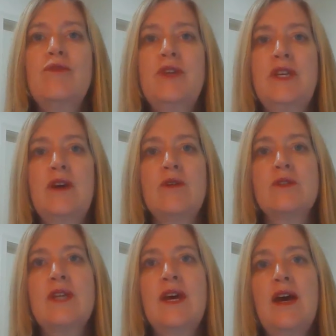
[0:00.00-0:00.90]

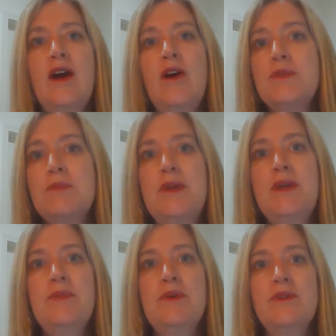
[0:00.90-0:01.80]
videos helps
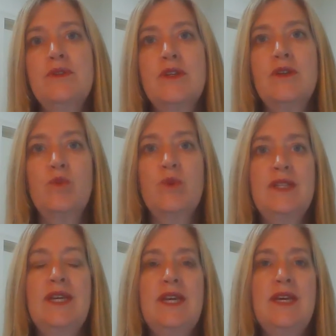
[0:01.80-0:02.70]
people to
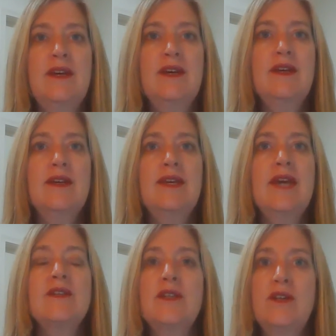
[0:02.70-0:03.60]
really
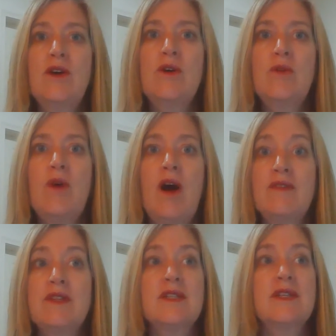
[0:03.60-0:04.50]
get to know,
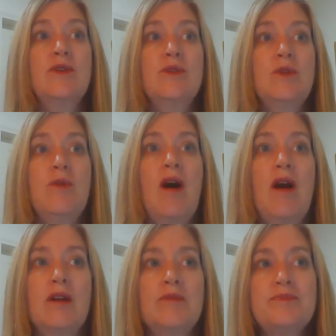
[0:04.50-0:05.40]
obviously, who you
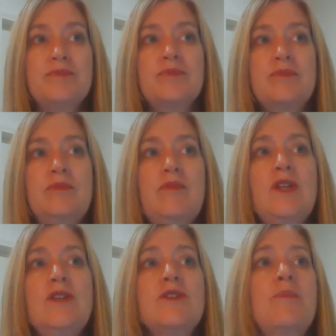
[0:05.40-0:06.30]
are.
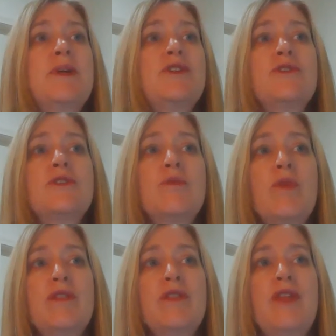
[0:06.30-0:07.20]
So pictures are
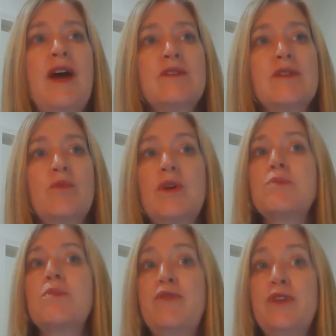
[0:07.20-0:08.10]
worth 1,000 words,
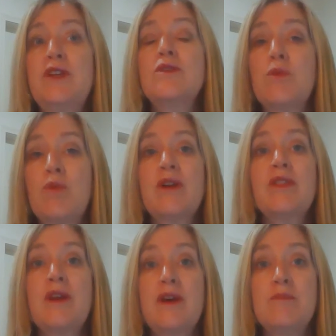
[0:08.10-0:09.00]
but videos are worth
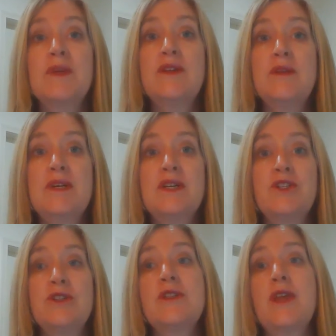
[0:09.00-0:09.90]
1,000,000
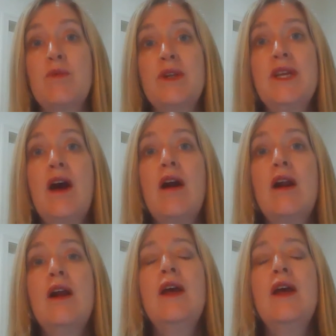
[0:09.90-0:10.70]
pictures. They really are.